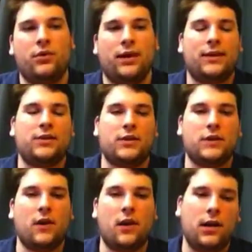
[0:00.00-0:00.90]
it lets you
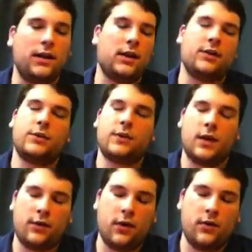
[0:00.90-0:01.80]
stall, it lets you
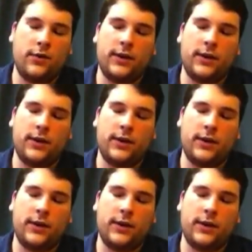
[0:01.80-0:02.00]
synchro,